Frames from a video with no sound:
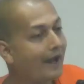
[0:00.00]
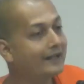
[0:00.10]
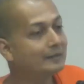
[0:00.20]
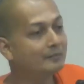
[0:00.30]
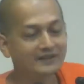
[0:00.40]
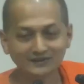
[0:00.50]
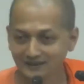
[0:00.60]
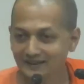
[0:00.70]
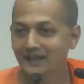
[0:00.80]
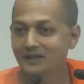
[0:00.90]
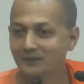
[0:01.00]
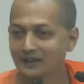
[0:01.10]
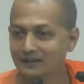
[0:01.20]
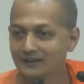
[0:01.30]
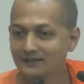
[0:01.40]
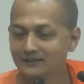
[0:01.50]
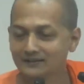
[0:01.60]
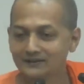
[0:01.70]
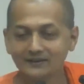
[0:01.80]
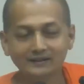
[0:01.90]
And the mistake I make is,
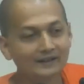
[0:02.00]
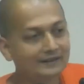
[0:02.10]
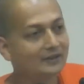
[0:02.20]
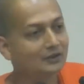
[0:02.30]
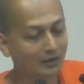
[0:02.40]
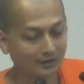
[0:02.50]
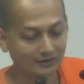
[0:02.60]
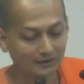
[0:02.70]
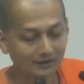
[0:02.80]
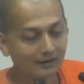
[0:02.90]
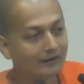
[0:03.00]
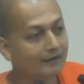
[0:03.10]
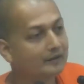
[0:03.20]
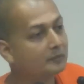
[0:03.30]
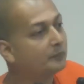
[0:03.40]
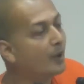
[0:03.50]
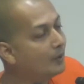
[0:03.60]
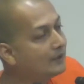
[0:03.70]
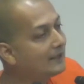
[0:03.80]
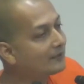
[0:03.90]
just like the dog, the
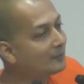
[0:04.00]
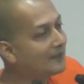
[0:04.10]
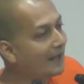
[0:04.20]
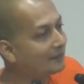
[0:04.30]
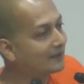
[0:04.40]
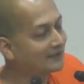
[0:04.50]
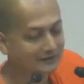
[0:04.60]
bone gives me happiness.